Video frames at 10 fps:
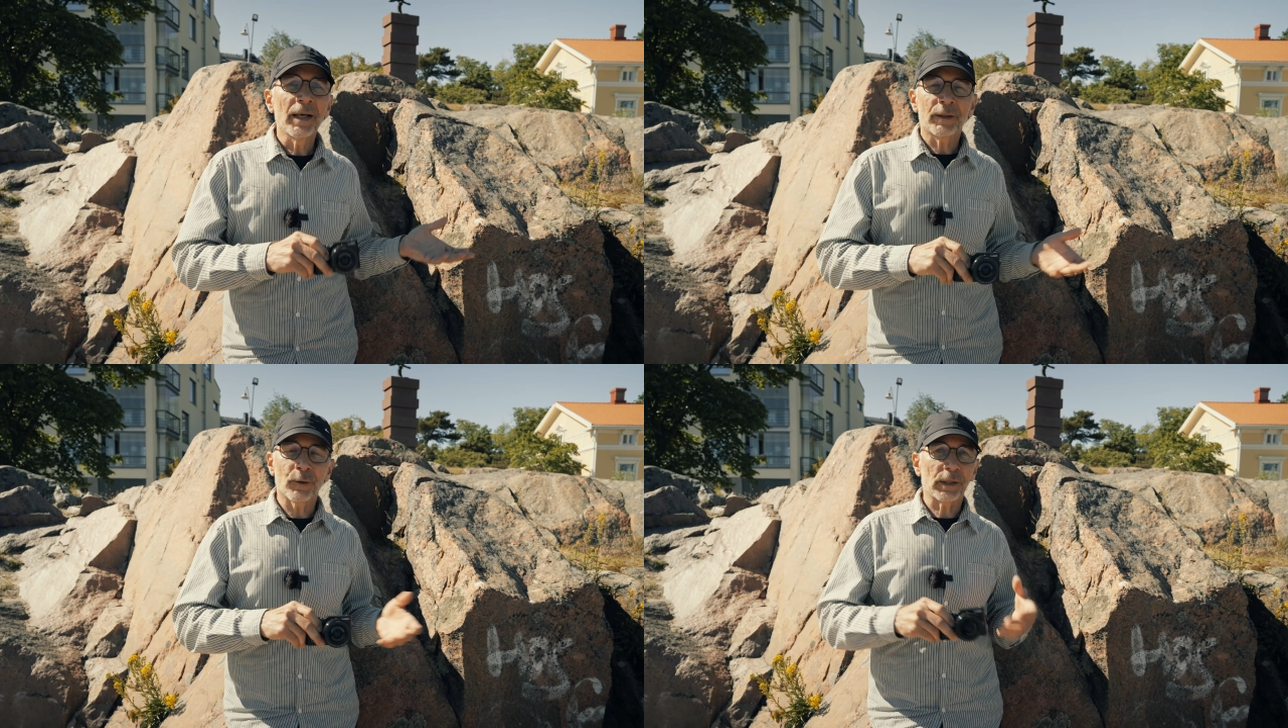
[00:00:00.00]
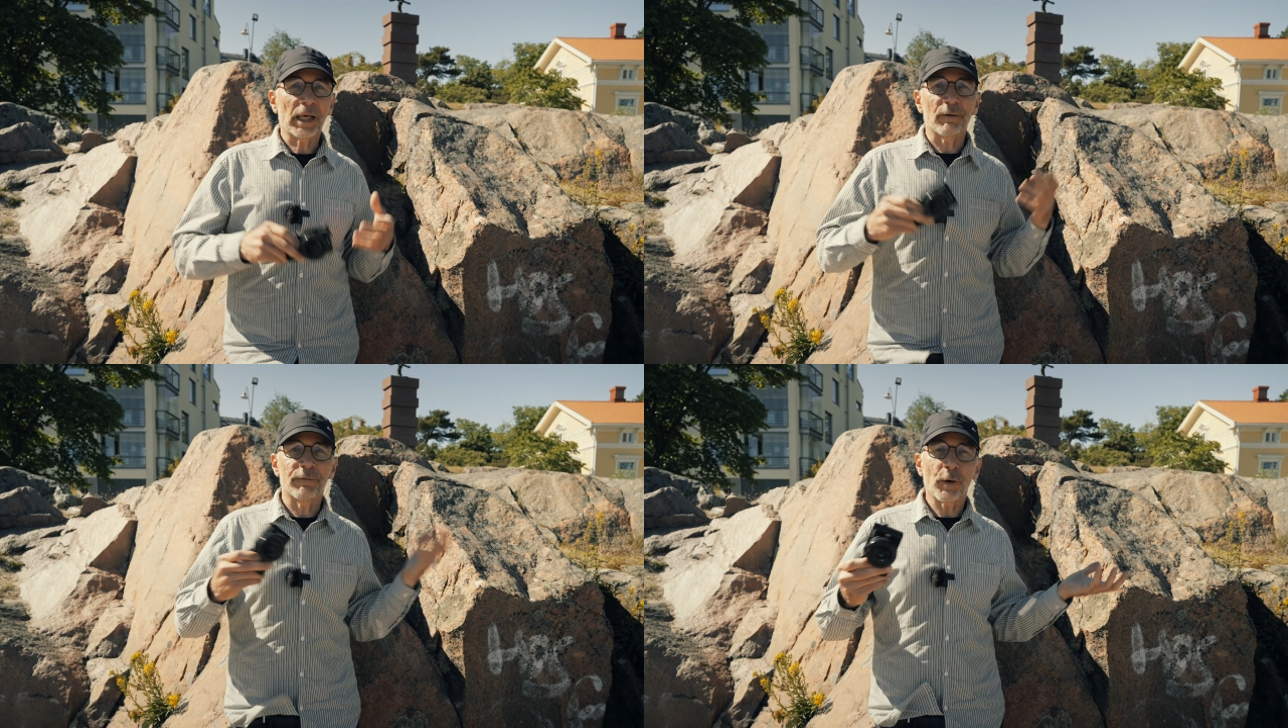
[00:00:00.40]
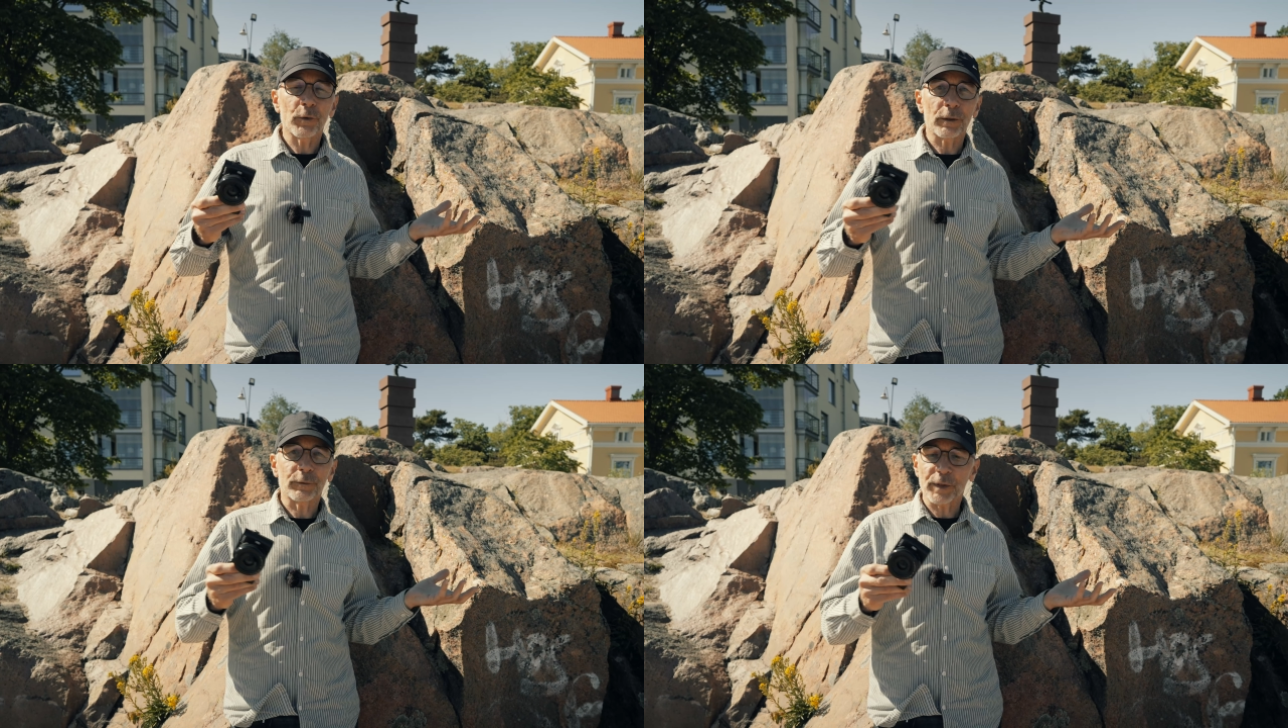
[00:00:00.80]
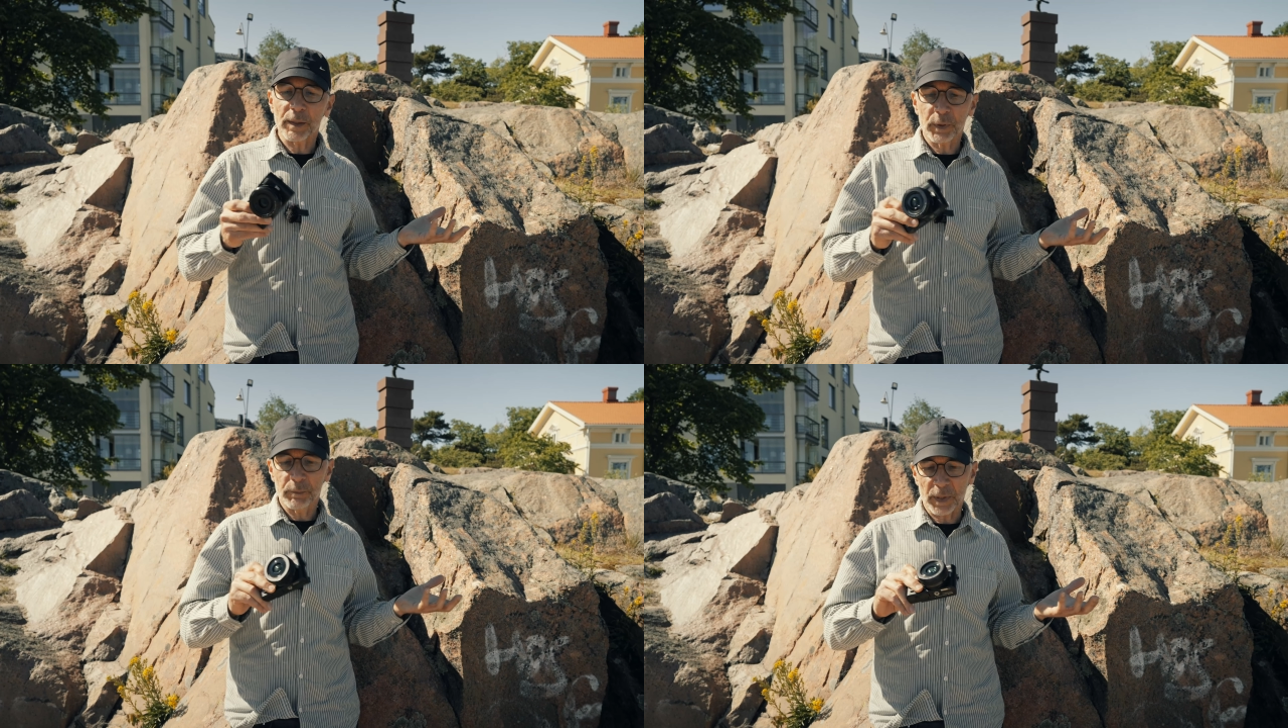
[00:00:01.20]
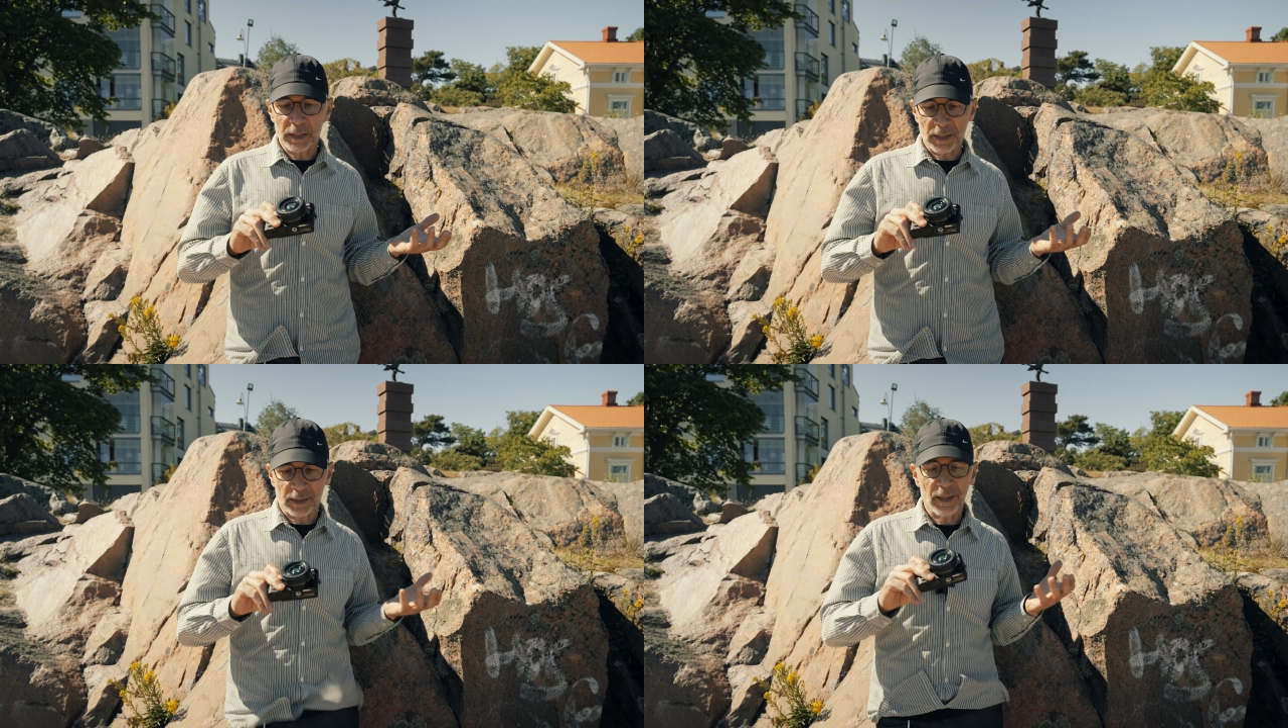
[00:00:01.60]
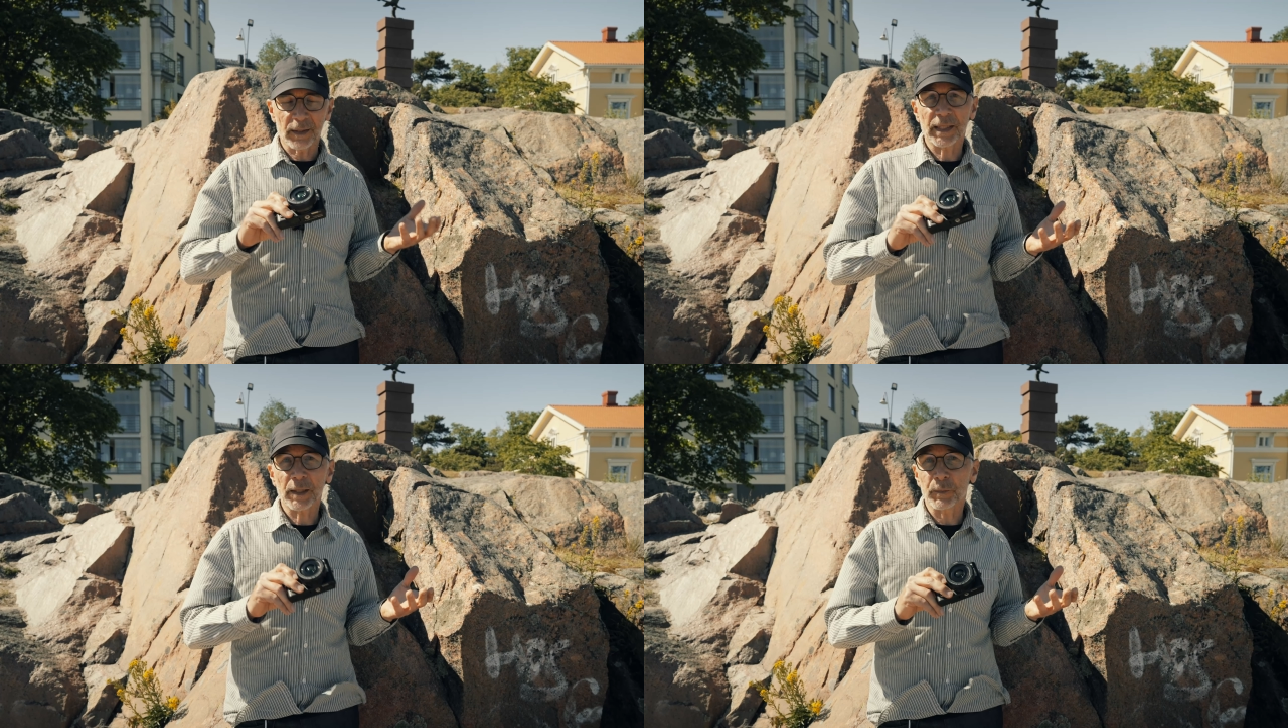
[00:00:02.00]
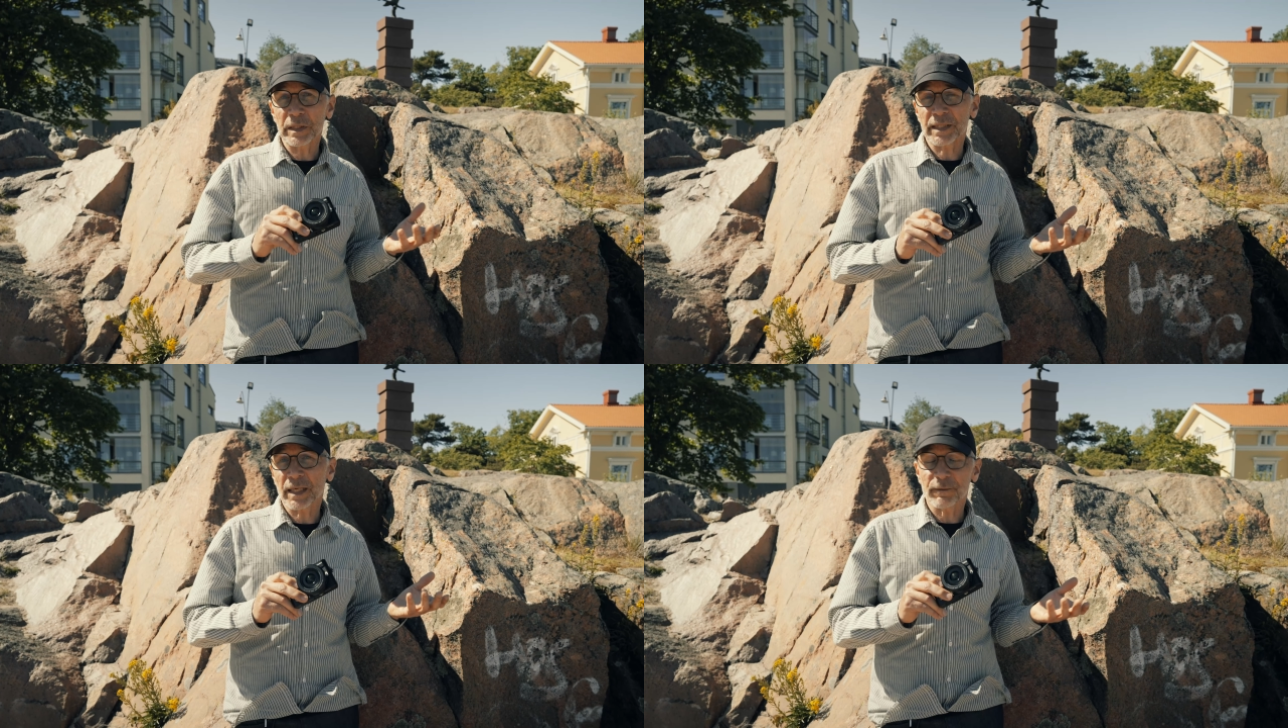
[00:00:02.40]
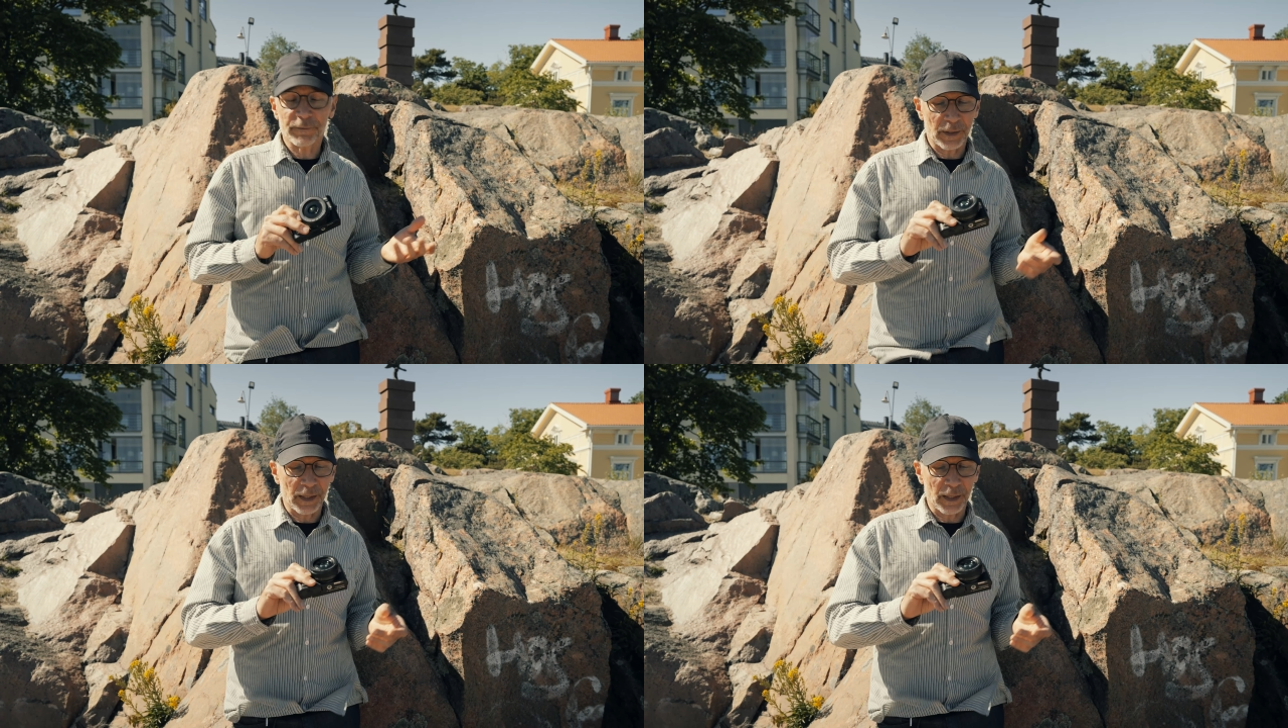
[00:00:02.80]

not like a photo trip, but I can't help myself.